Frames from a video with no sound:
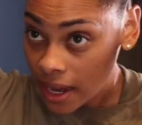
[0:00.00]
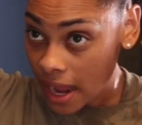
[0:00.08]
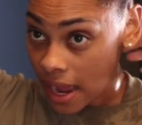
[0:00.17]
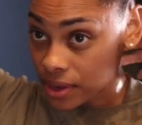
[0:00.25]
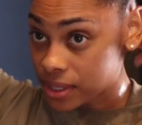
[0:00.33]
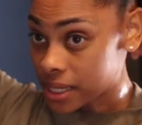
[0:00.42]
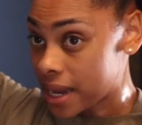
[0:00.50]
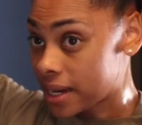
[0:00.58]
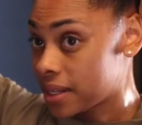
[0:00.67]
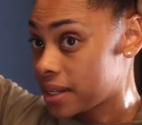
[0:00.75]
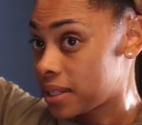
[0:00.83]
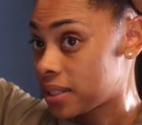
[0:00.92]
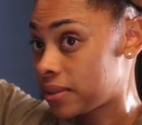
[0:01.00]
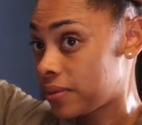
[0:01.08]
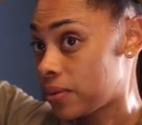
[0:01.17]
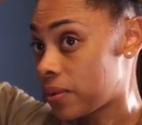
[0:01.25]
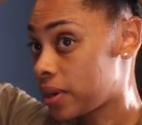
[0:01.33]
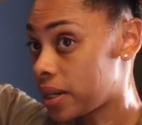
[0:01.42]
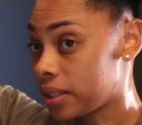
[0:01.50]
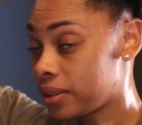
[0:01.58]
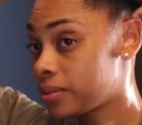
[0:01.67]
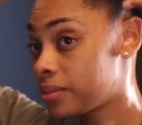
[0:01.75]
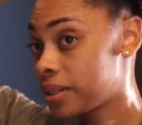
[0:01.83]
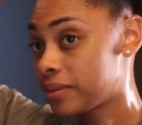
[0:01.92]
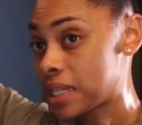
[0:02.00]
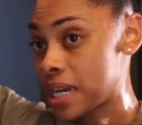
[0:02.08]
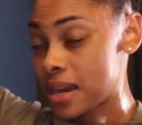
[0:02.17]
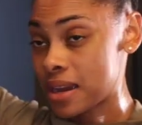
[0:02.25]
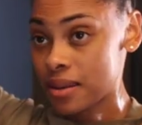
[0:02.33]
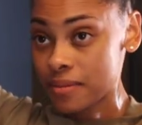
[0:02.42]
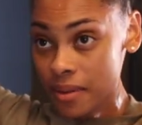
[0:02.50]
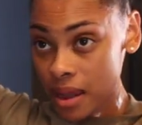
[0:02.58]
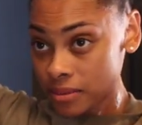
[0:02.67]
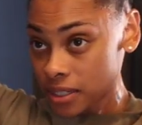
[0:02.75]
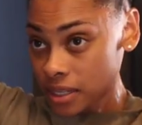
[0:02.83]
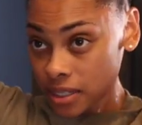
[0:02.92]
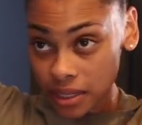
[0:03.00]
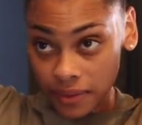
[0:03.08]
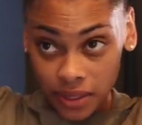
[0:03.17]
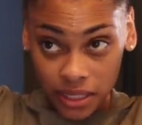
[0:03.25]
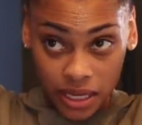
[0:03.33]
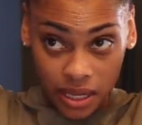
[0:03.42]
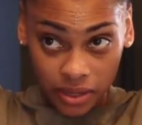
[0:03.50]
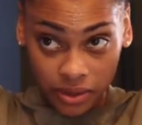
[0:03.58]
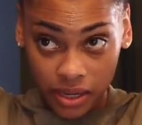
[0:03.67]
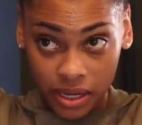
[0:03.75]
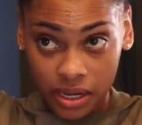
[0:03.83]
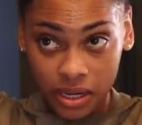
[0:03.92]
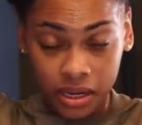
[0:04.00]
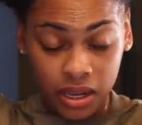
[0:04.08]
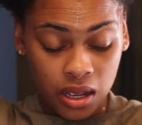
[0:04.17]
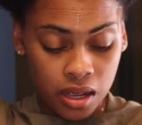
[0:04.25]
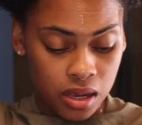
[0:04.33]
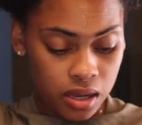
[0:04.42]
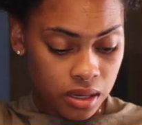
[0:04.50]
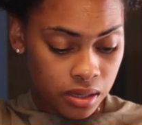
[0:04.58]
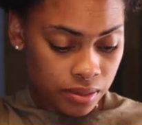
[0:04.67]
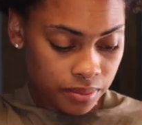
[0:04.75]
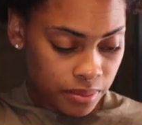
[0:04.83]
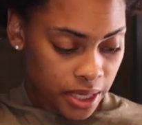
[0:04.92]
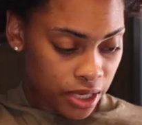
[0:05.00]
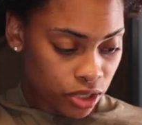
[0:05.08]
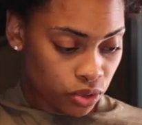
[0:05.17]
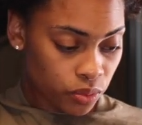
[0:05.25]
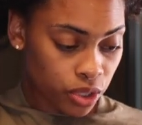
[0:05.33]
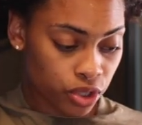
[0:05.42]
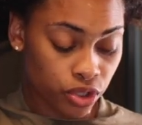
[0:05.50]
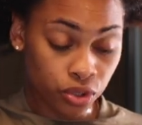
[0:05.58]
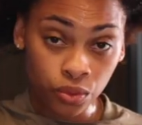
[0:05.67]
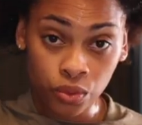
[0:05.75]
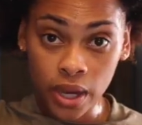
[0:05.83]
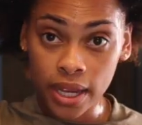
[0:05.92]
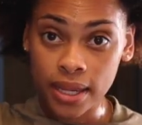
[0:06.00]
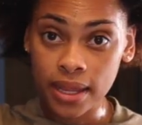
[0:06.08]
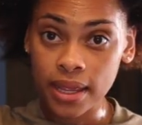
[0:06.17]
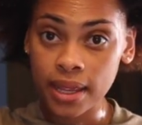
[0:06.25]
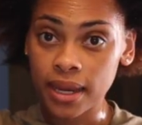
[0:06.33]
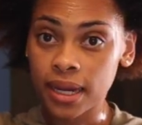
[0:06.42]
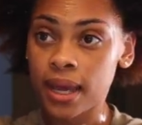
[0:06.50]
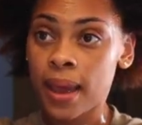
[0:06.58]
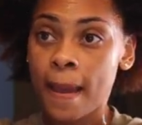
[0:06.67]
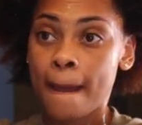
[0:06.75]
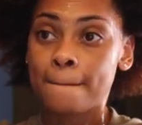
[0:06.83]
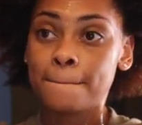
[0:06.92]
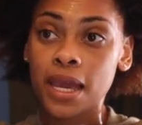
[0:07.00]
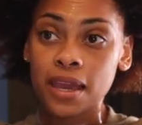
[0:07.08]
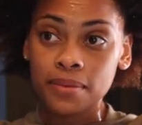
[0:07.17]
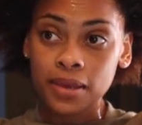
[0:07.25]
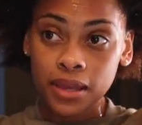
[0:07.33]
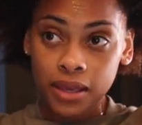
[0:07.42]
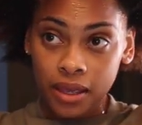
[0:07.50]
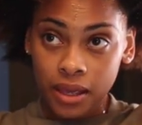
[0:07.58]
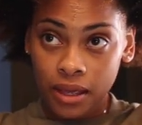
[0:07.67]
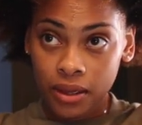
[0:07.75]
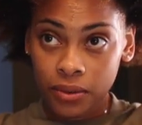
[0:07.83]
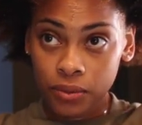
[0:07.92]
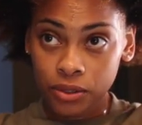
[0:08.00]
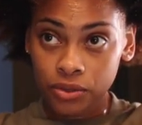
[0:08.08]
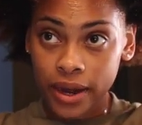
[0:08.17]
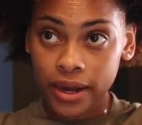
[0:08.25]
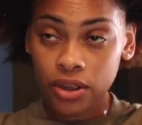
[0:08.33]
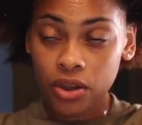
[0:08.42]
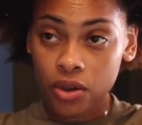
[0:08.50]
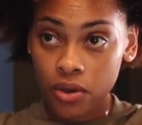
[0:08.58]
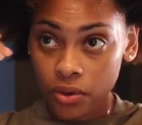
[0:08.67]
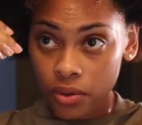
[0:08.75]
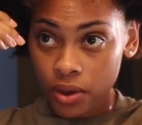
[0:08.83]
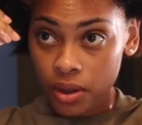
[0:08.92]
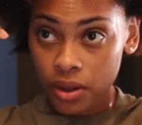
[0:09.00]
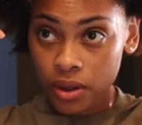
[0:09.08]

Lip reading: outside of this for a little bit of time. I'm just gonna leave this color in, let it do what it do, and then maybe we'll try to go